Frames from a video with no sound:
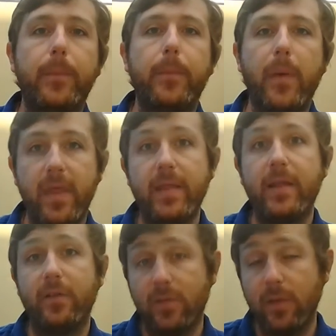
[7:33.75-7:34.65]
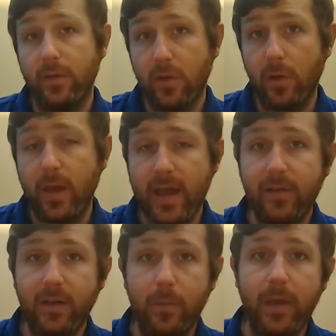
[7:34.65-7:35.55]
But then there's the
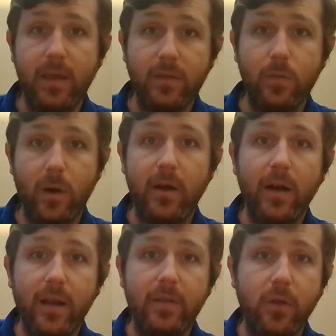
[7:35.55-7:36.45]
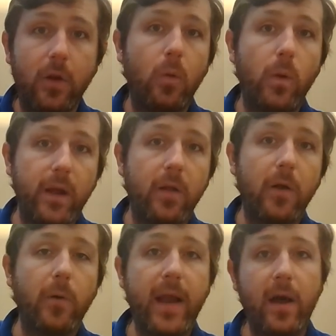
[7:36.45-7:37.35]
stochastic piece where it's going to wiggle
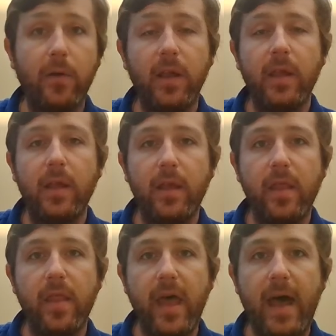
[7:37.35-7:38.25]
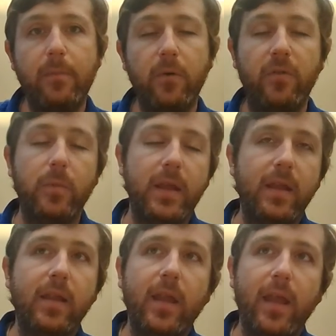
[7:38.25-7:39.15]
around that movement,
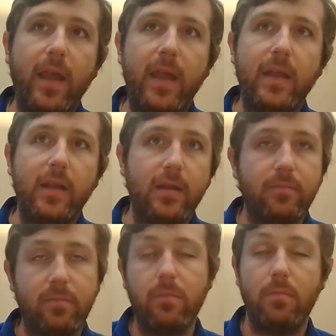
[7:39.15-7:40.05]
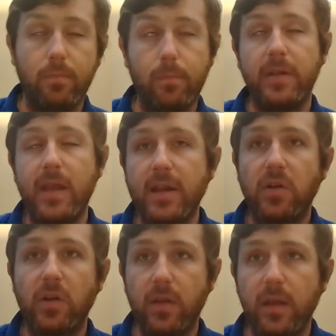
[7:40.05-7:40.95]
and
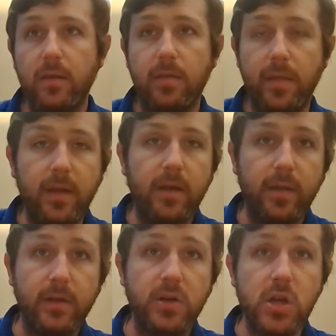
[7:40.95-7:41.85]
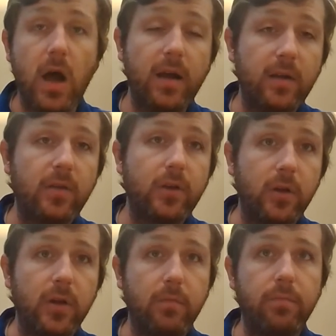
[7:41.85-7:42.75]
potentially the shocks
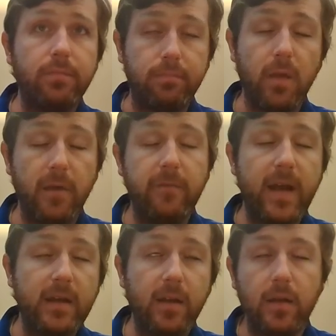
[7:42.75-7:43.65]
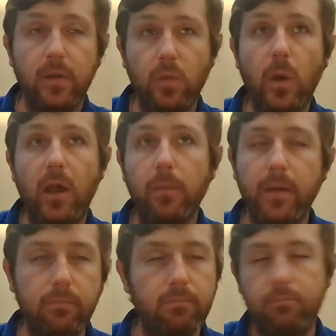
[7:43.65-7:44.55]
could affect it as well.
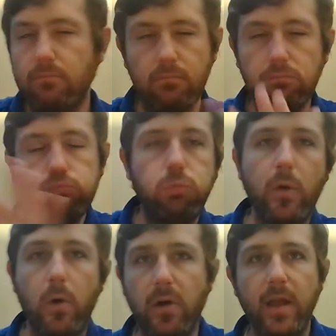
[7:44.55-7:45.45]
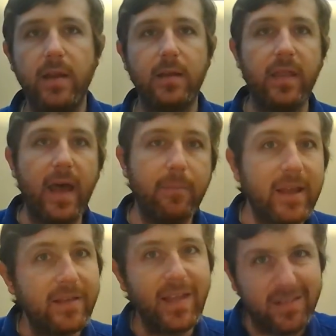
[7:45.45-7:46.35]
But we won't get into that
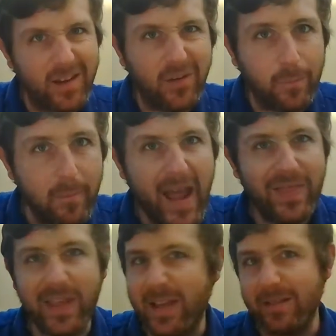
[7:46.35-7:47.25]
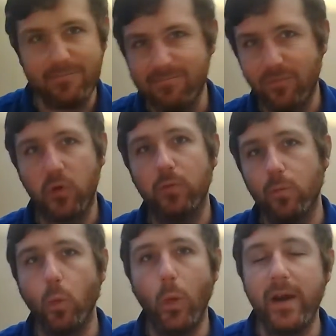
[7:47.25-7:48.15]
because that's just mathy and
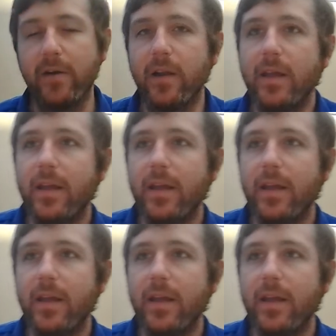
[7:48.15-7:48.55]
weird.